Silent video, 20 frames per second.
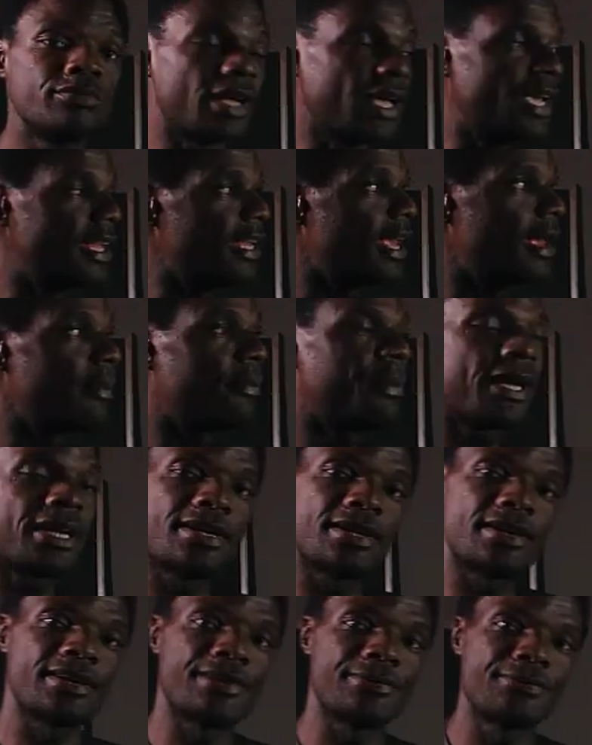in a
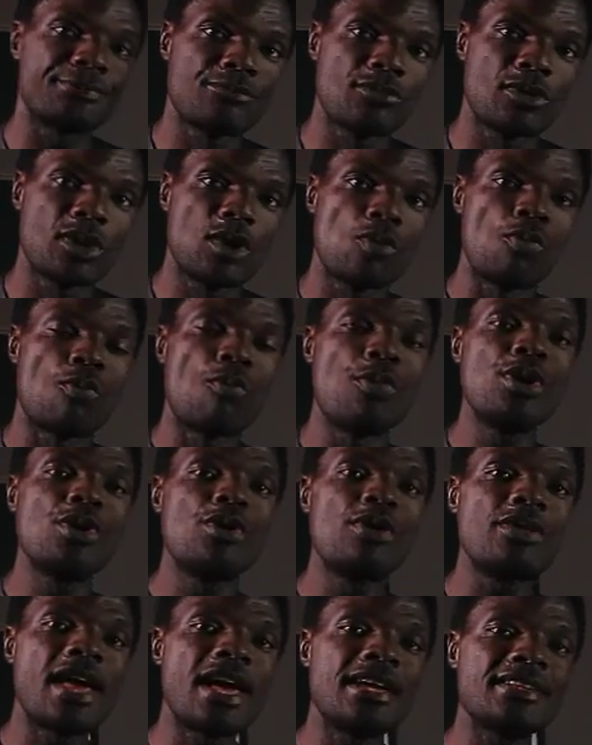bakery, we
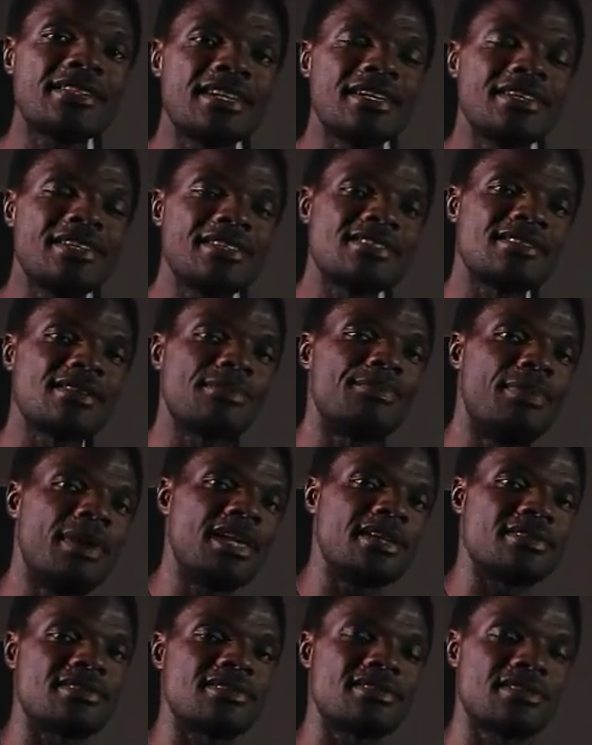know that it is a
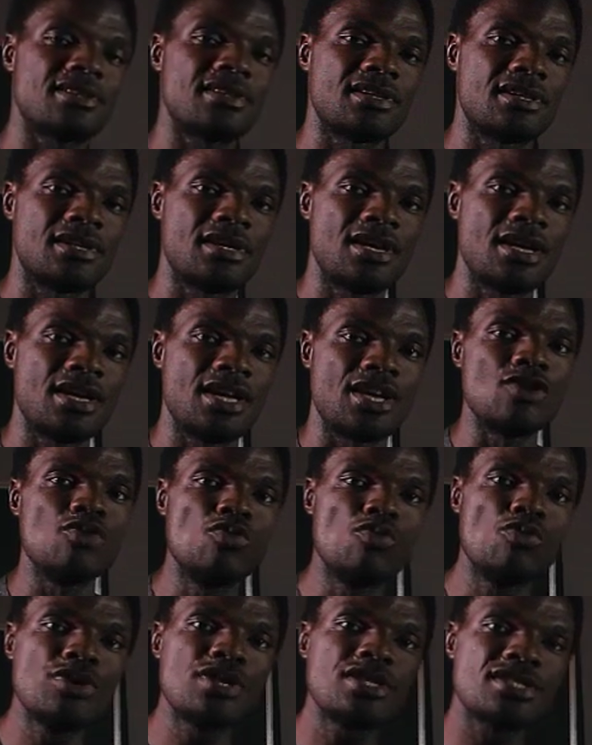place
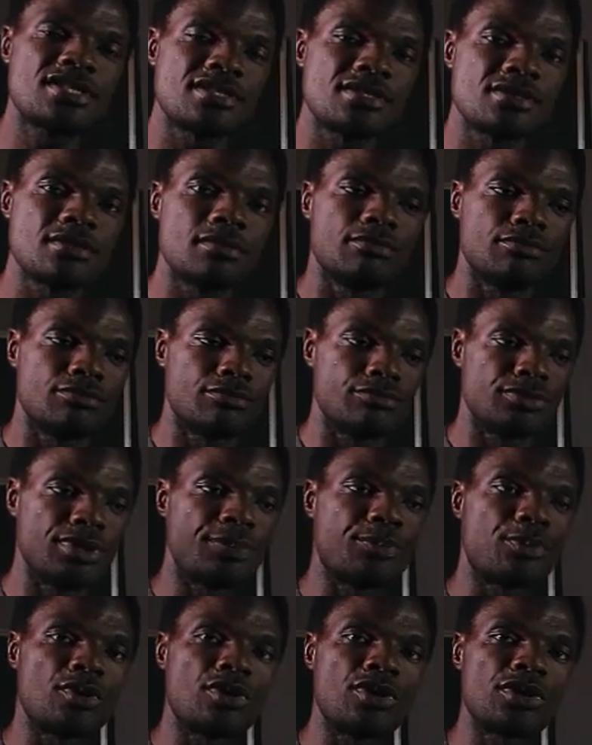in which the
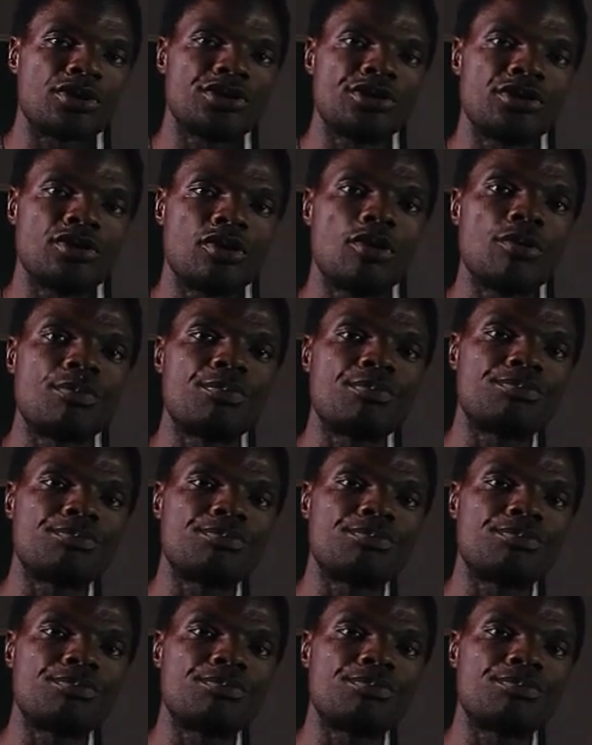production of